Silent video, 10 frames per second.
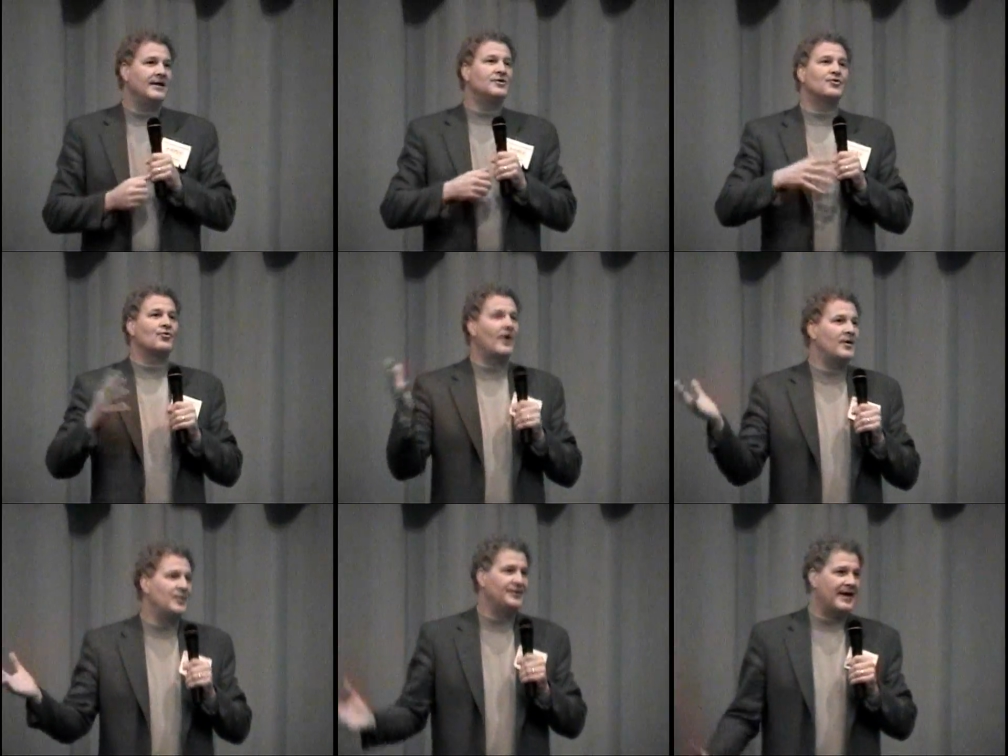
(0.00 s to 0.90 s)

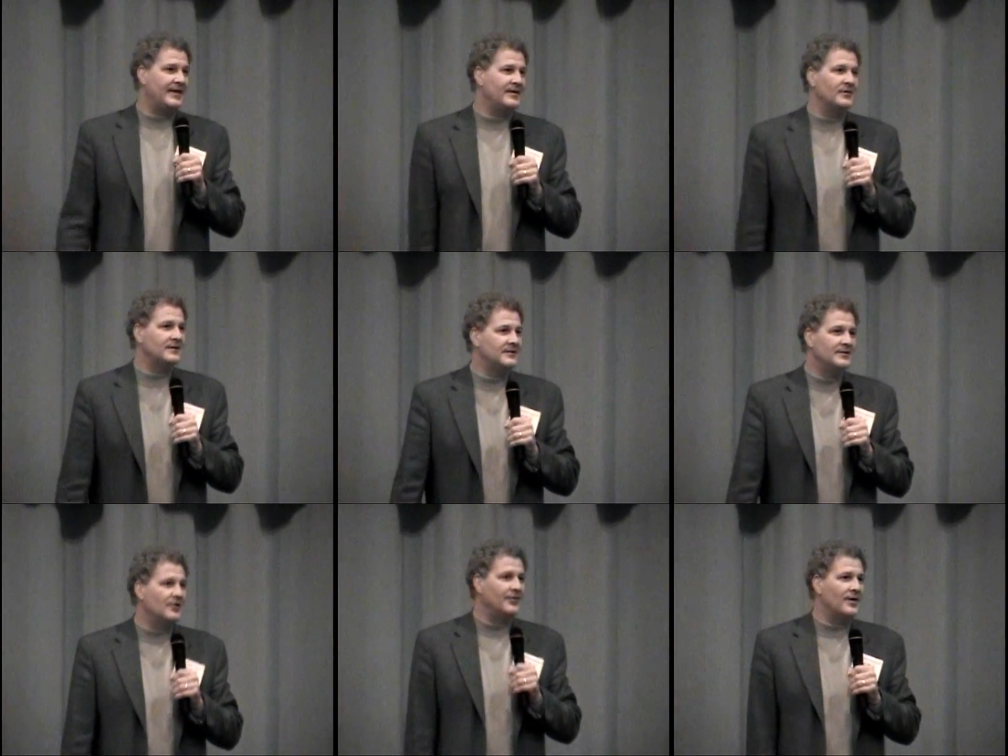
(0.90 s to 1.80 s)
Incredible day
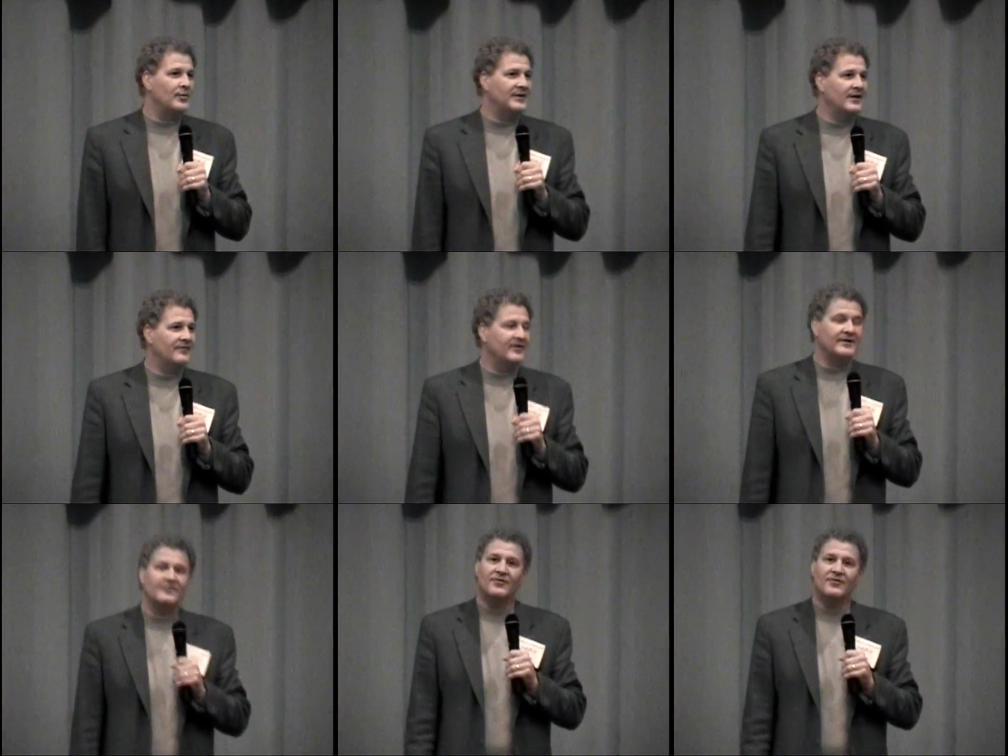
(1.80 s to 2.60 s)
that we live in,